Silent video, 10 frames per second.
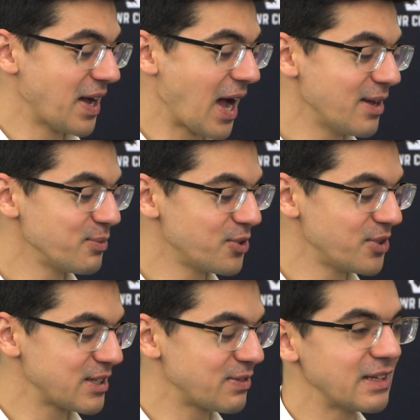I'm
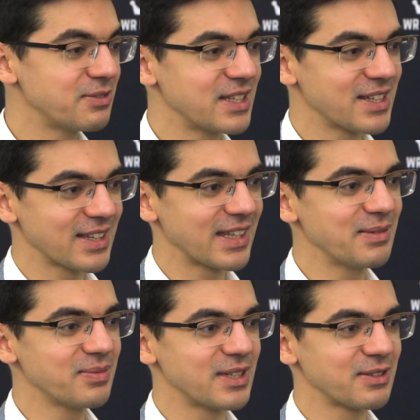curious if Lev didn't
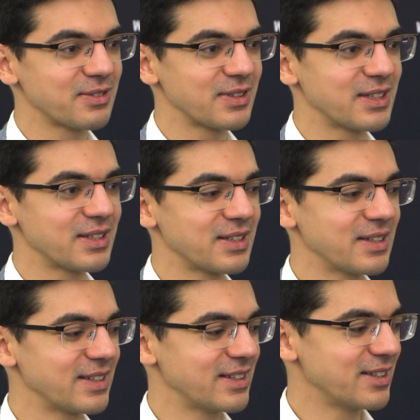claim if
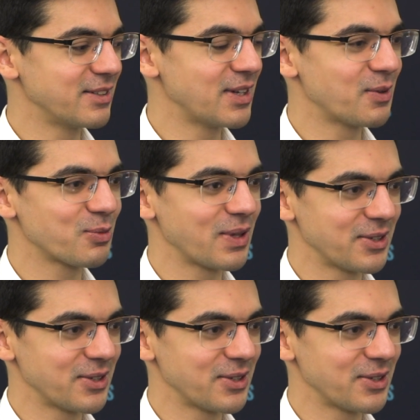Jan would play